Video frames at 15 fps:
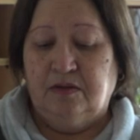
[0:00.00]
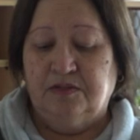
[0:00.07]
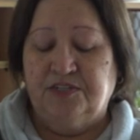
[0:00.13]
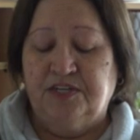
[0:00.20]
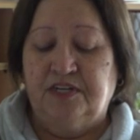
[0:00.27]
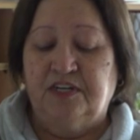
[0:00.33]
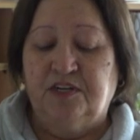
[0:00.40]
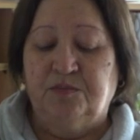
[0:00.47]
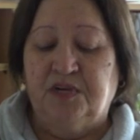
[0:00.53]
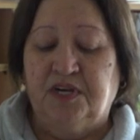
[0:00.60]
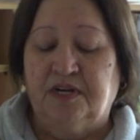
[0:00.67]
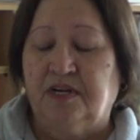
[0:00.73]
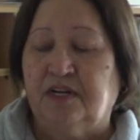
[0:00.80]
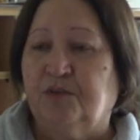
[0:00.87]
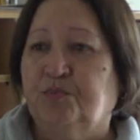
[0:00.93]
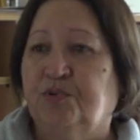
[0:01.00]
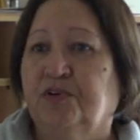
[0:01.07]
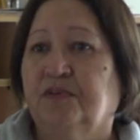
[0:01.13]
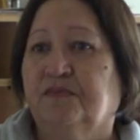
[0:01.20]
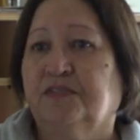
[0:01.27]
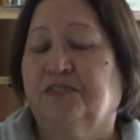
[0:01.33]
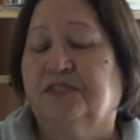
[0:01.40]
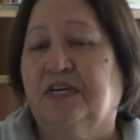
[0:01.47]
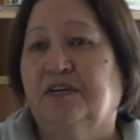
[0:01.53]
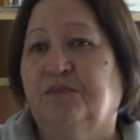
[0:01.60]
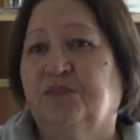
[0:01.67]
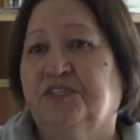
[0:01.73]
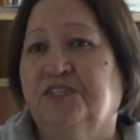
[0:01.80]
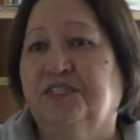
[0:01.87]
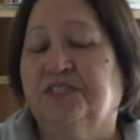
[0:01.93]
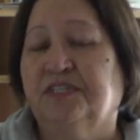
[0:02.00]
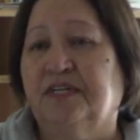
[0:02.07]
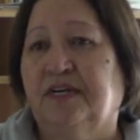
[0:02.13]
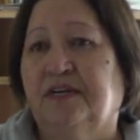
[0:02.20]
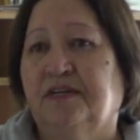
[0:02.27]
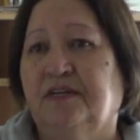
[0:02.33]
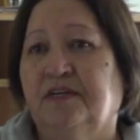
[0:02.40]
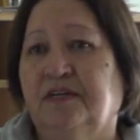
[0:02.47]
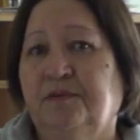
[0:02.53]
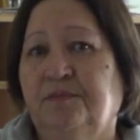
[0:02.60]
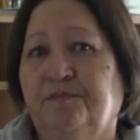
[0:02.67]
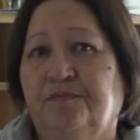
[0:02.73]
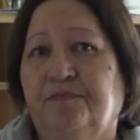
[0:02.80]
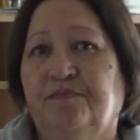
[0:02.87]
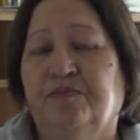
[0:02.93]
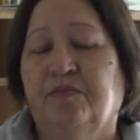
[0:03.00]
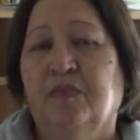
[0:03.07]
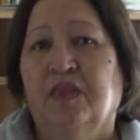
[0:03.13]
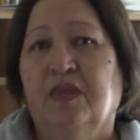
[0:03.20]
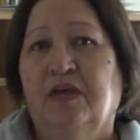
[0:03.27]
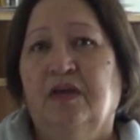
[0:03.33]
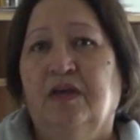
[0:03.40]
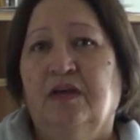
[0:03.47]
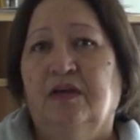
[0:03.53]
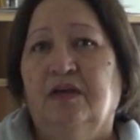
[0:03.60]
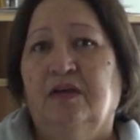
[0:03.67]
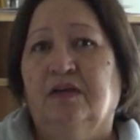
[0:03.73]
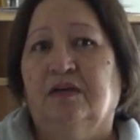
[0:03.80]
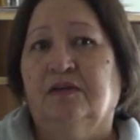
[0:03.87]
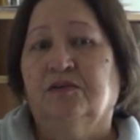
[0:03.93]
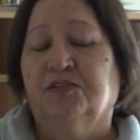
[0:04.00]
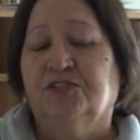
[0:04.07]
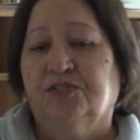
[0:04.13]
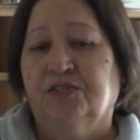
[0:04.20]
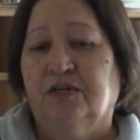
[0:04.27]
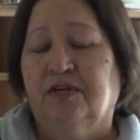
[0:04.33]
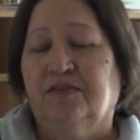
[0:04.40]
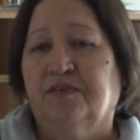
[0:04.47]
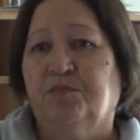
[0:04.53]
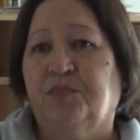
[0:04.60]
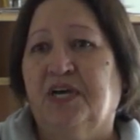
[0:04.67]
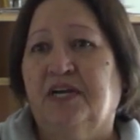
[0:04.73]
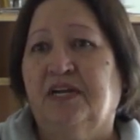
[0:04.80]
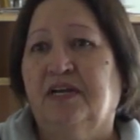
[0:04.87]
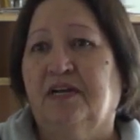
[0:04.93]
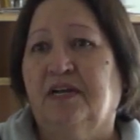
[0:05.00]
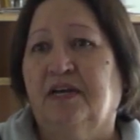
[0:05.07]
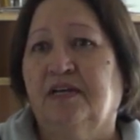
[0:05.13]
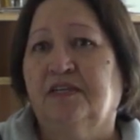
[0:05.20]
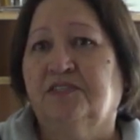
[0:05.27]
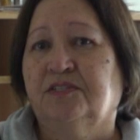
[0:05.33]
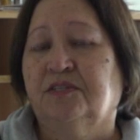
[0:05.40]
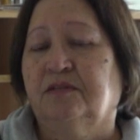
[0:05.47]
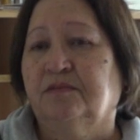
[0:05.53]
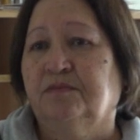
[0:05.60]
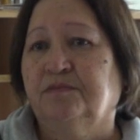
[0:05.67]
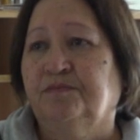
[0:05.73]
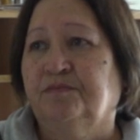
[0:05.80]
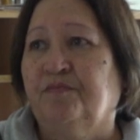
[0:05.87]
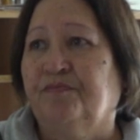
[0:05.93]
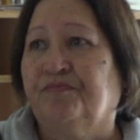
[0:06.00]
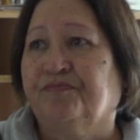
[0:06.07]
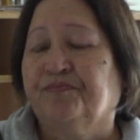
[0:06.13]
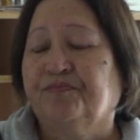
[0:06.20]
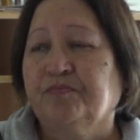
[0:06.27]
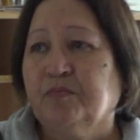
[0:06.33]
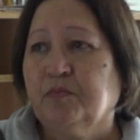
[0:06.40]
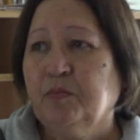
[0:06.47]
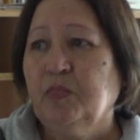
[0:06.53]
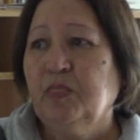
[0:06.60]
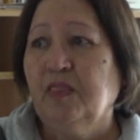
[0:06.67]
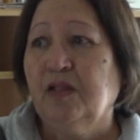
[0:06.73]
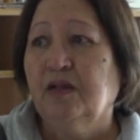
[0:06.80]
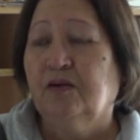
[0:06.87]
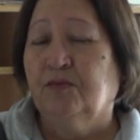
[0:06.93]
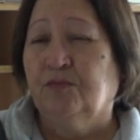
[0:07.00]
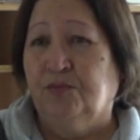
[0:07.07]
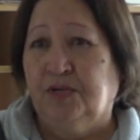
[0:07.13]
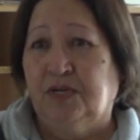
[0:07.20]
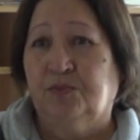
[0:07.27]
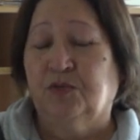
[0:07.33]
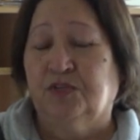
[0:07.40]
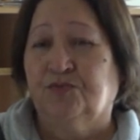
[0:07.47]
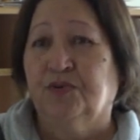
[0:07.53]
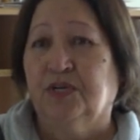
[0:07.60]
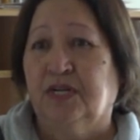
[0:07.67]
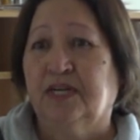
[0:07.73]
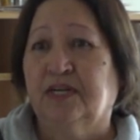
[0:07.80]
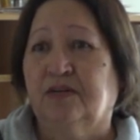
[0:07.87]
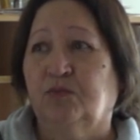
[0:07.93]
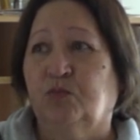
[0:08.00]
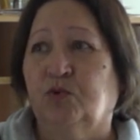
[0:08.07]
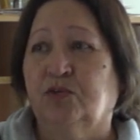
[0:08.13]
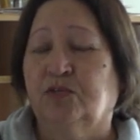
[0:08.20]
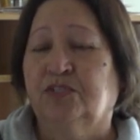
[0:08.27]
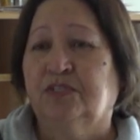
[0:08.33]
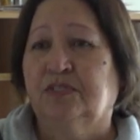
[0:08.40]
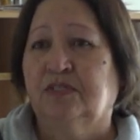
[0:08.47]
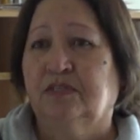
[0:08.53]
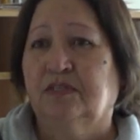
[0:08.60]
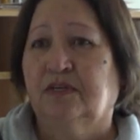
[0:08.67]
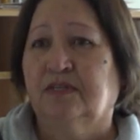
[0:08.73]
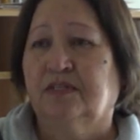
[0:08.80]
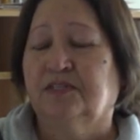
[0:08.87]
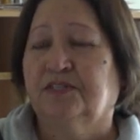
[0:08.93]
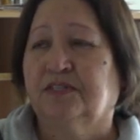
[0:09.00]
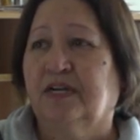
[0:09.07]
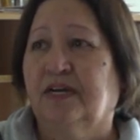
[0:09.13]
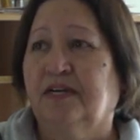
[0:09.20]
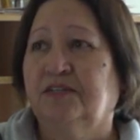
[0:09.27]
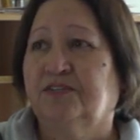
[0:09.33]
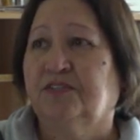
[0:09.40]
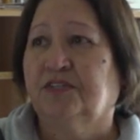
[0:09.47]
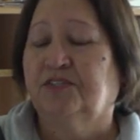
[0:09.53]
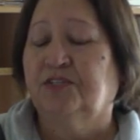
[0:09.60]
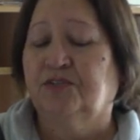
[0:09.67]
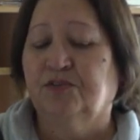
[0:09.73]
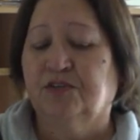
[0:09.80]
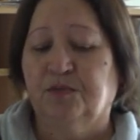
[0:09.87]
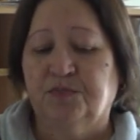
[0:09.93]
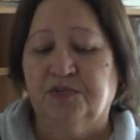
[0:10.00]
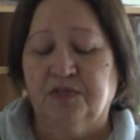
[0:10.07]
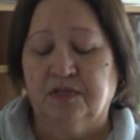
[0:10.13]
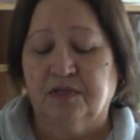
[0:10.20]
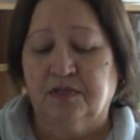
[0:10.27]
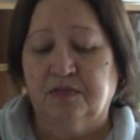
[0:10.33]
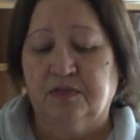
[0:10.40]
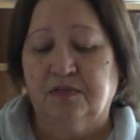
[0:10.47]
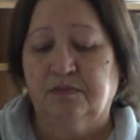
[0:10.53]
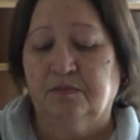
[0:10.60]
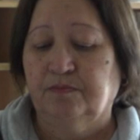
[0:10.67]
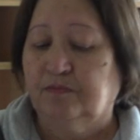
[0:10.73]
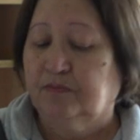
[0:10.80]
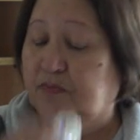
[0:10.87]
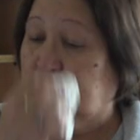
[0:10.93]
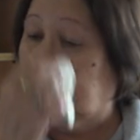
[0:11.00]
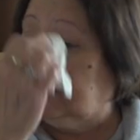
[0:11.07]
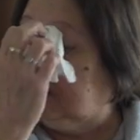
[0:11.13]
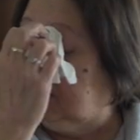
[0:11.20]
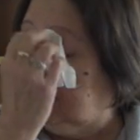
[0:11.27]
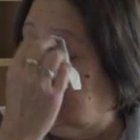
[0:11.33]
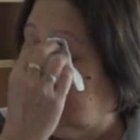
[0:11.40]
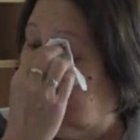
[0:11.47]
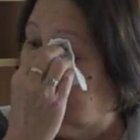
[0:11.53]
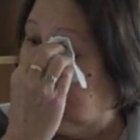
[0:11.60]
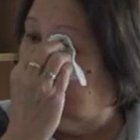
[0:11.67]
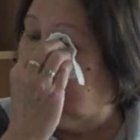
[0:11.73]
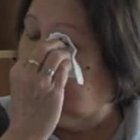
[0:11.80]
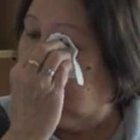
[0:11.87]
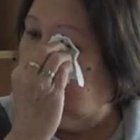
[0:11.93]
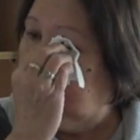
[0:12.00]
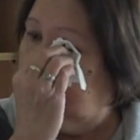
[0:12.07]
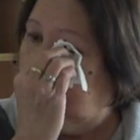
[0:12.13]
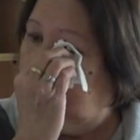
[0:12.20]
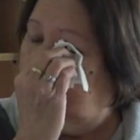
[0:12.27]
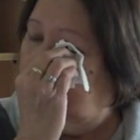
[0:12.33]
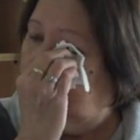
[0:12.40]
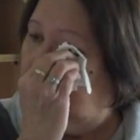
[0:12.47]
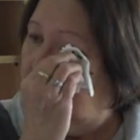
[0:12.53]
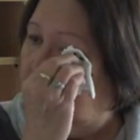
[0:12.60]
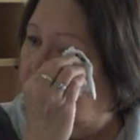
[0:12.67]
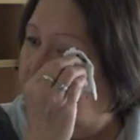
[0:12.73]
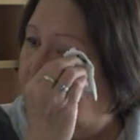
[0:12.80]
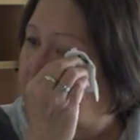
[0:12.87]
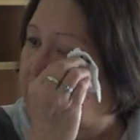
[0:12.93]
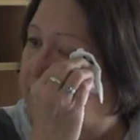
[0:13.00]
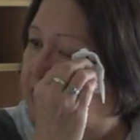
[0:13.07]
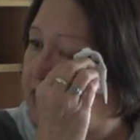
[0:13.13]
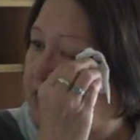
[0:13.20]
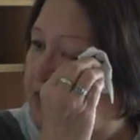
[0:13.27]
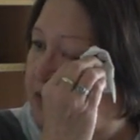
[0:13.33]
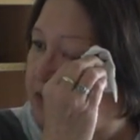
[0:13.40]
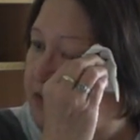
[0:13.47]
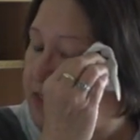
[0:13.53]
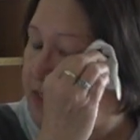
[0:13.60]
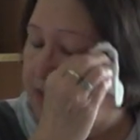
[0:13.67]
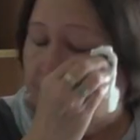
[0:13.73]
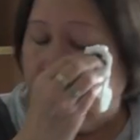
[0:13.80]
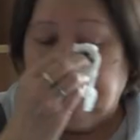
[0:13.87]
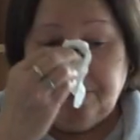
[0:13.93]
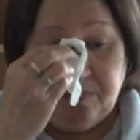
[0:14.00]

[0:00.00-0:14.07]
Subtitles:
I sent him down here to Perth to stay with my sister down here. And he was still having bad headaches, and it was really getting worse at this stage, so she took him to the hospital, see the doctor,